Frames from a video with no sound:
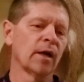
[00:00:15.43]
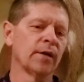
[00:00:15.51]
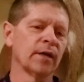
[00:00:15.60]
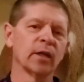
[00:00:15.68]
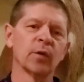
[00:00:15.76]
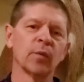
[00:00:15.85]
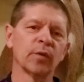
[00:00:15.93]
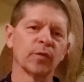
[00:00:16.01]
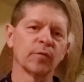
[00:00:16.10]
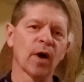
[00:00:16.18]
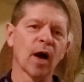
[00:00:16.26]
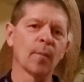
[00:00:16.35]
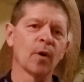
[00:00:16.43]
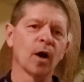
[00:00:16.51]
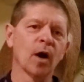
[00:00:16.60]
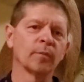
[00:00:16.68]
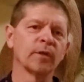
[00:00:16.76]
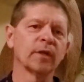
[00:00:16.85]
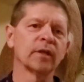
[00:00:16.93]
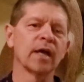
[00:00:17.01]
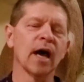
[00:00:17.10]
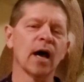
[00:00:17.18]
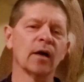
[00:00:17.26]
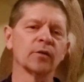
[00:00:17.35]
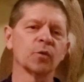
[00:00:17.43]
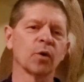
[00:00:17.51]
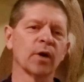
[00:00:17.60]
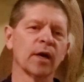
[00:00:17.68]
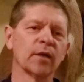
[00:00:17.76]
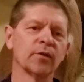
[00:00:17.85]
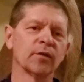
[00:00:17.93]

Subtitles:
dealing with the fiber optic and how it's oriented